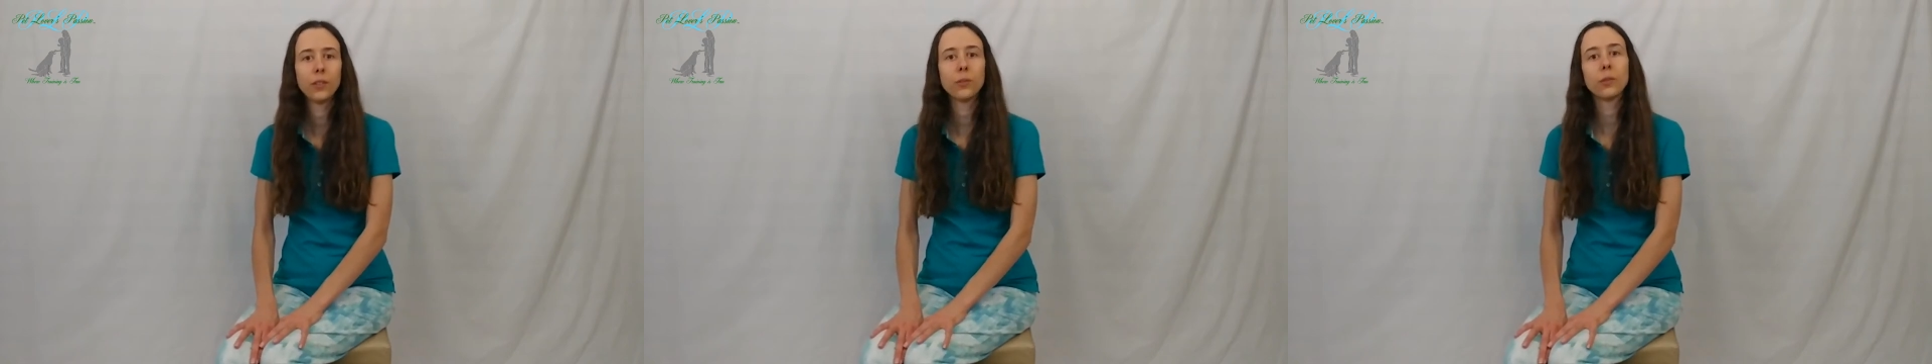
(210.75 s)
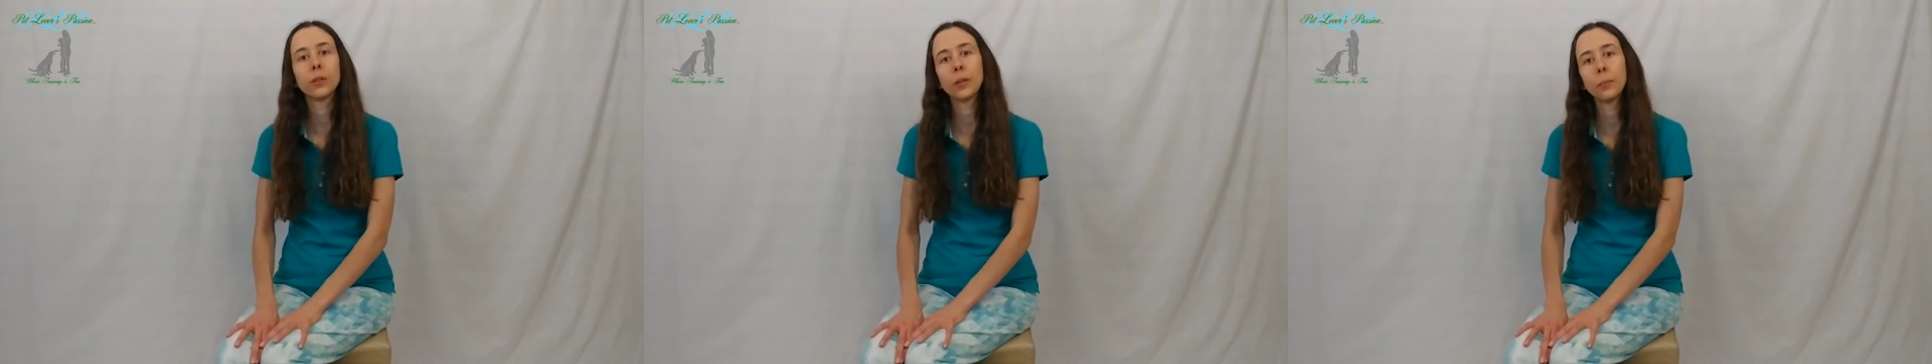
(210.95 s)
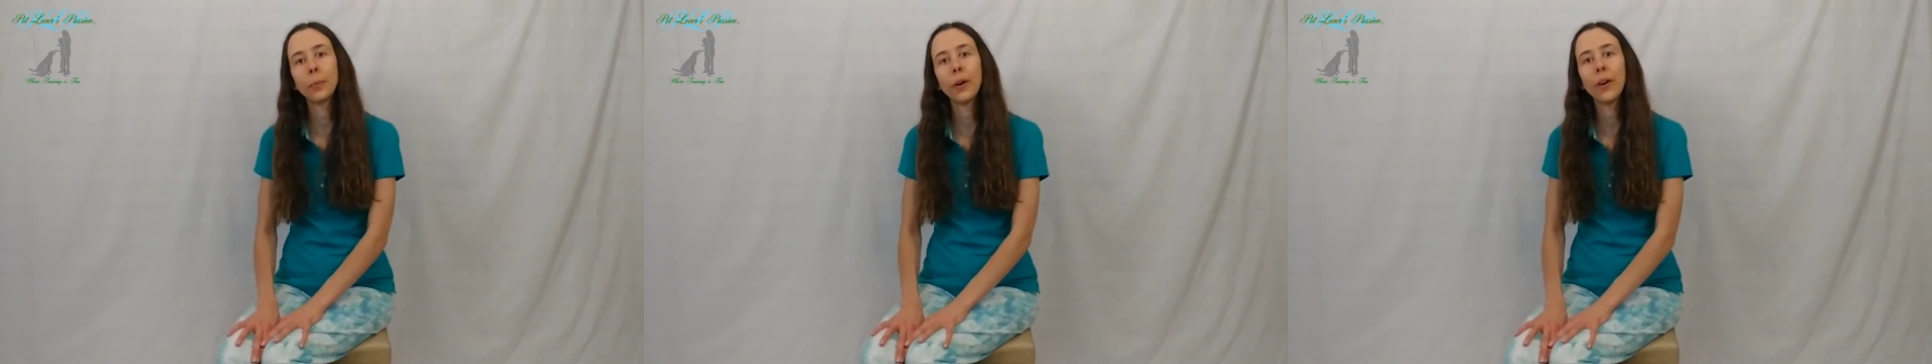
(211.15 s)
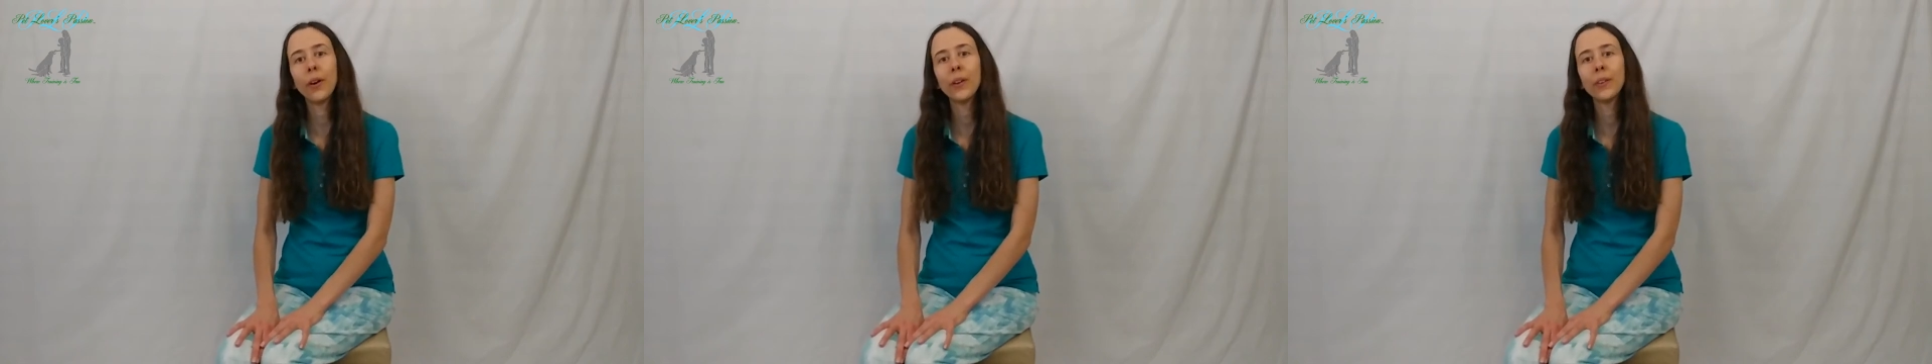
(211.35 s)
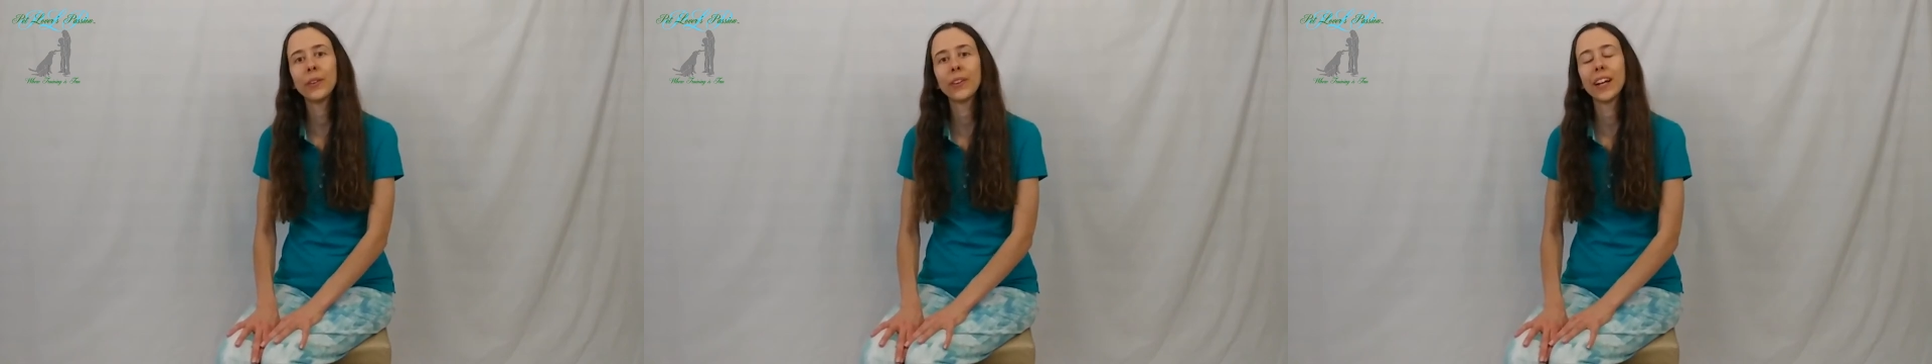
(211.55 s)
or a
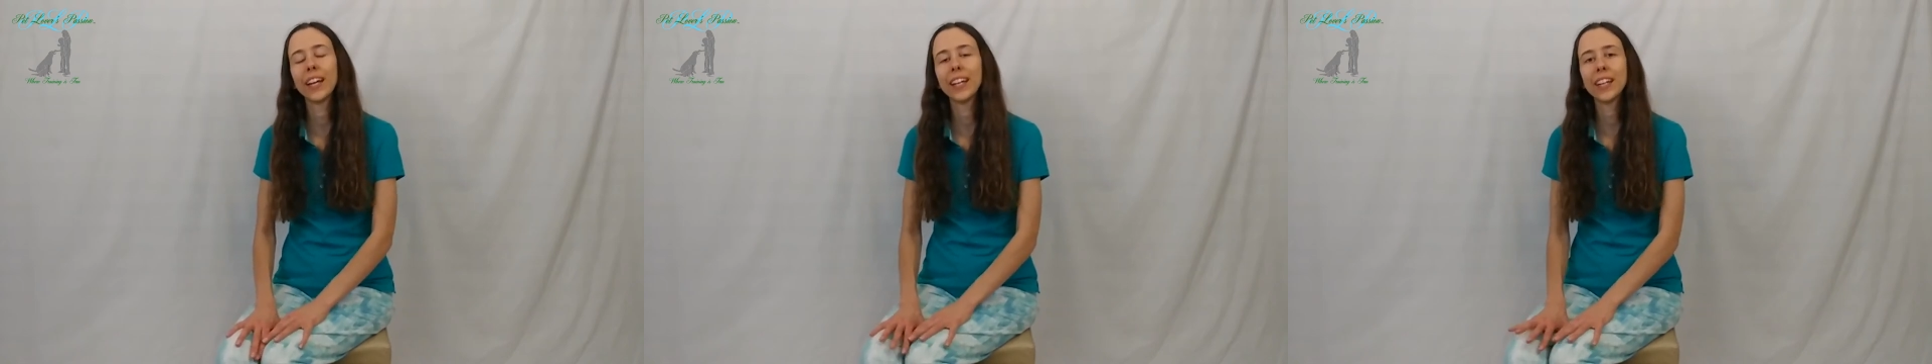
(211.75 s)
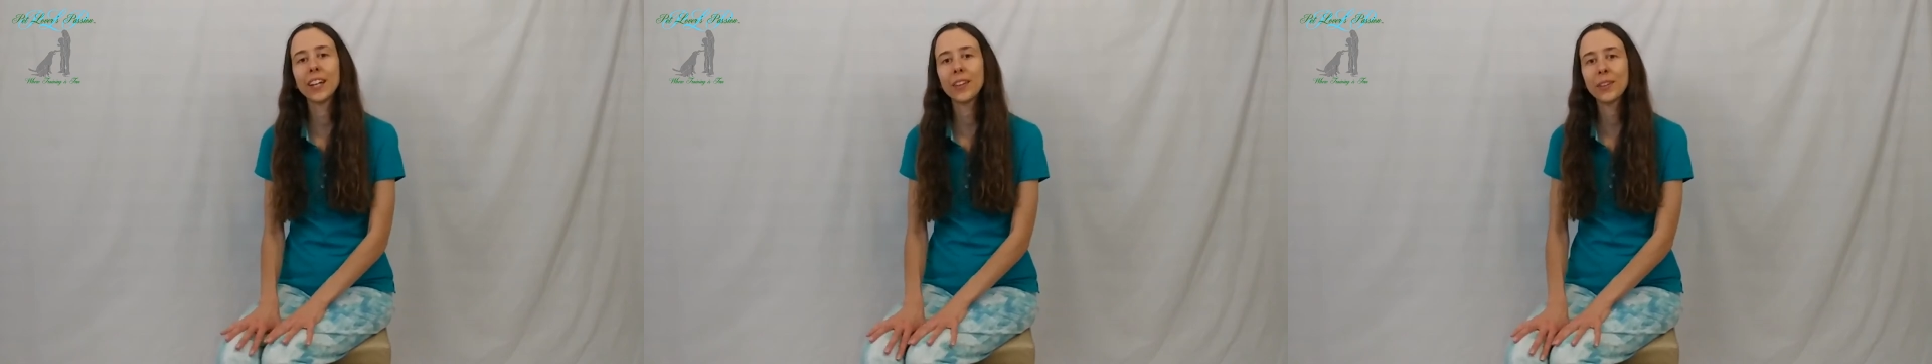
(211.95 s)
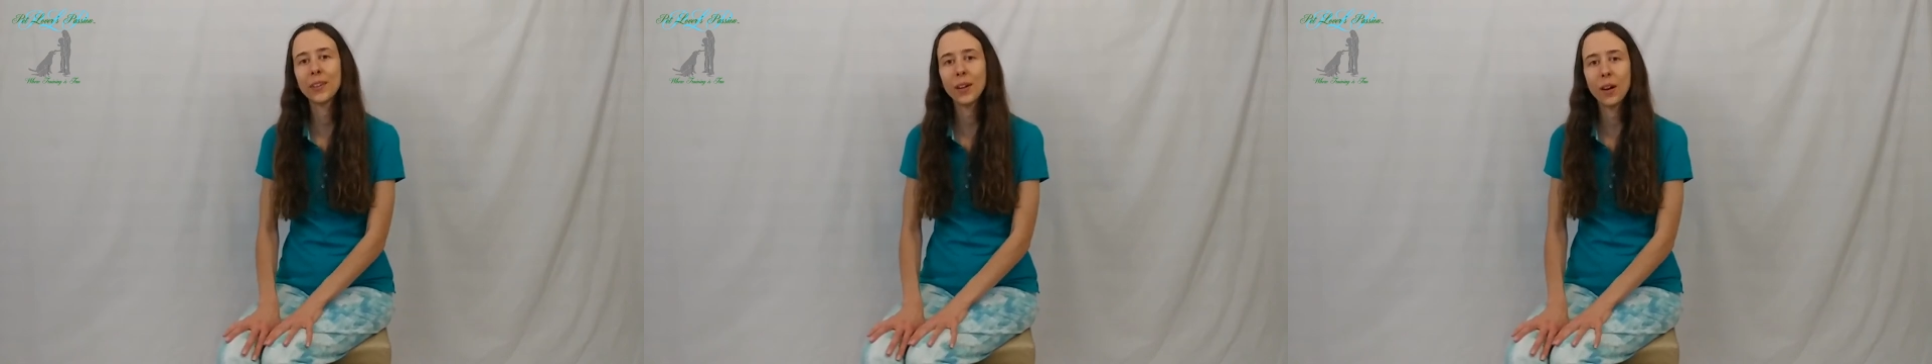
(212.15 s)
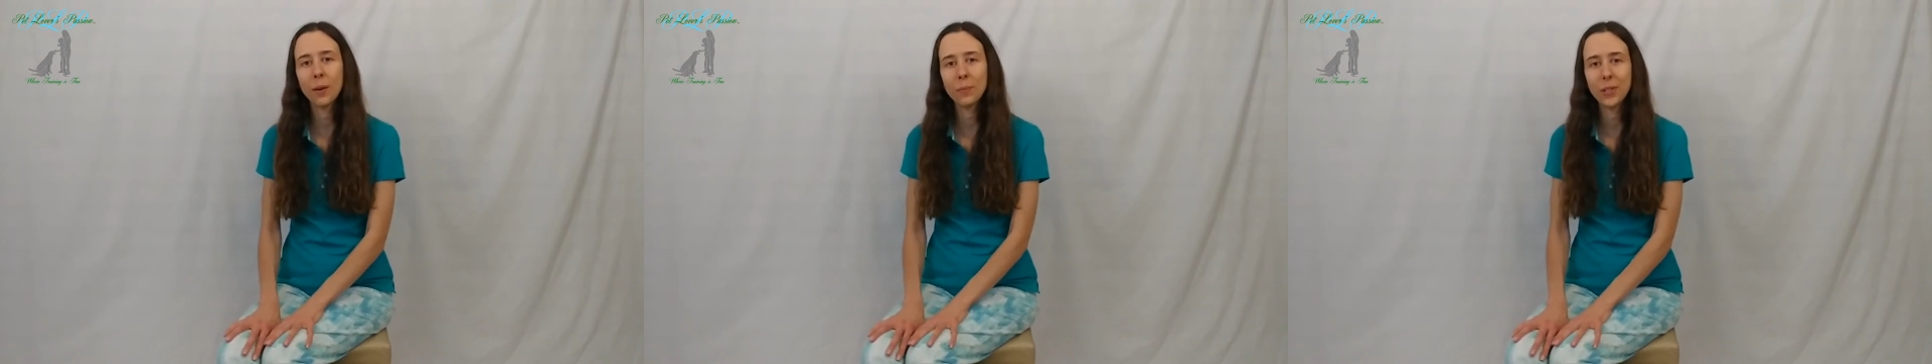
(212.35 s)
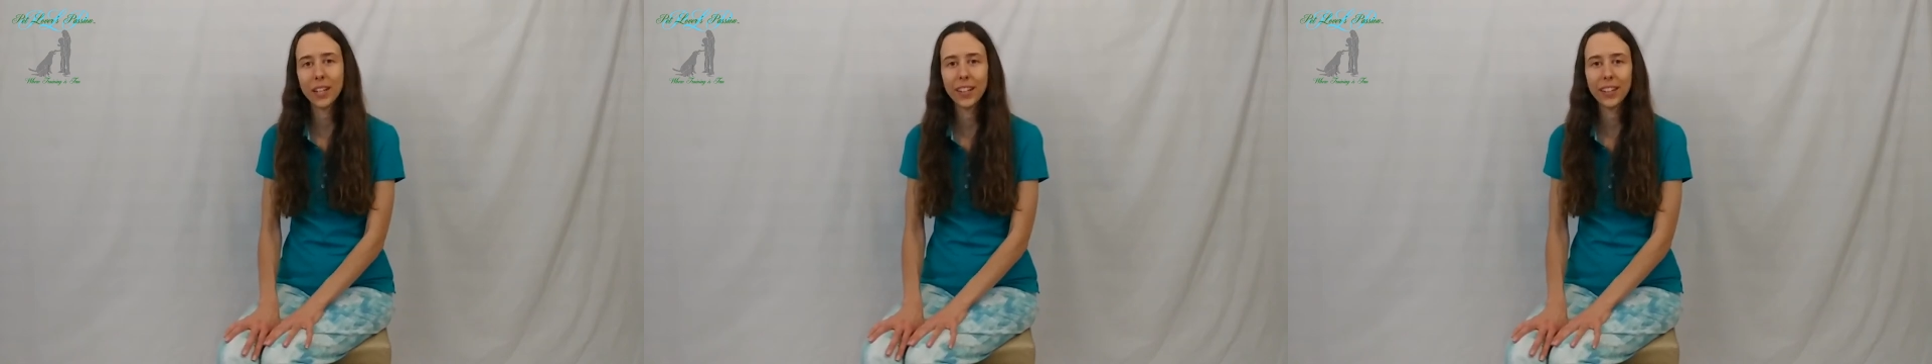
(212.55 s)
ball, or any other
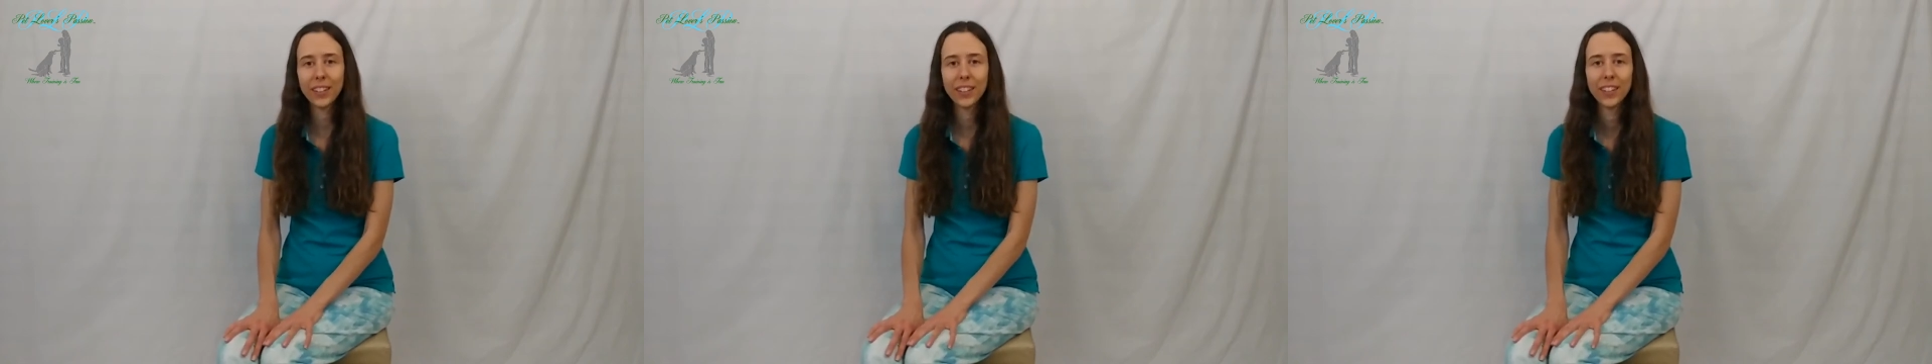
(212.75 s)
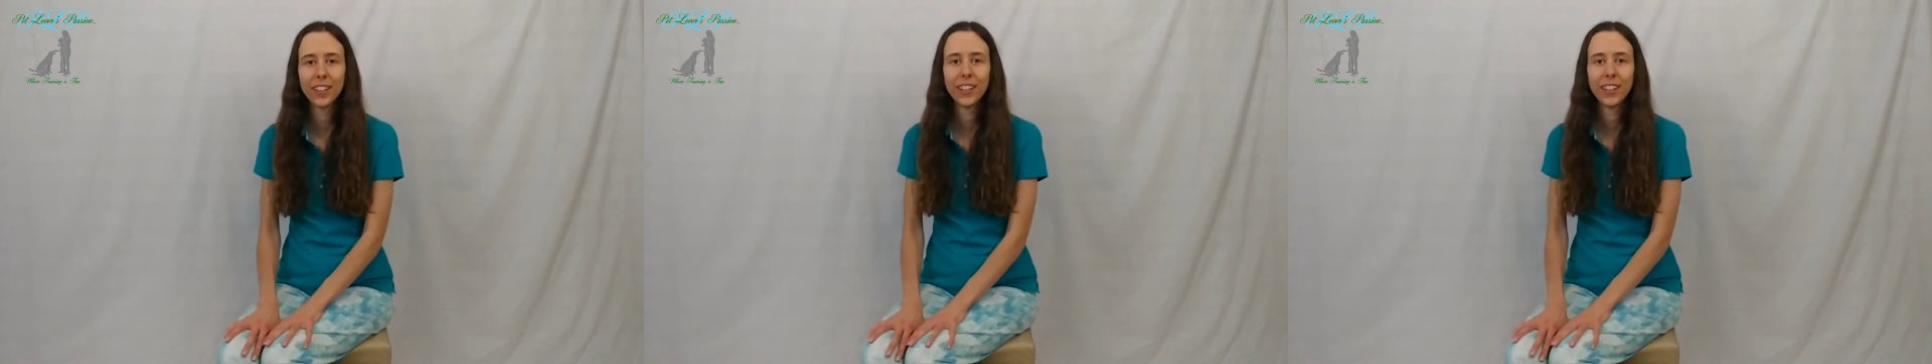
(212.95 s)
object,